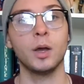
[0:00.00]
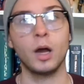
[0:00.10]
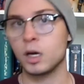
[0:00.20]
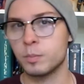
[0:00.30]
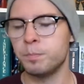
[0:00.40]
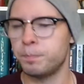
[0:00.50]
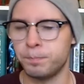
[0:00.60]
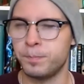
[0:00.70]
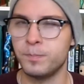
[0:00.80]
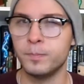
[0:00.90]
are
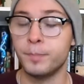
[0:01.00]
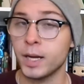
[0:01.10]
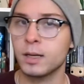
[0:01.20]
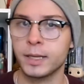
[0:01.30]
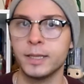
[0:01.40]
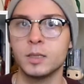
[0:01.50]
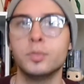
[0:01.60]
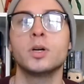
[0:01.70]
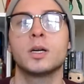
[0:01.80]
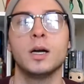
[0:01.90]
barely in the
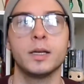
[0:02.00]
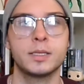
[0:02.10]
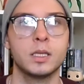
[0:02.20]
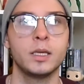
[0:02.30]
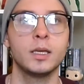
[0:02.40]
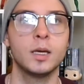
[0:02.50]
book, honestly.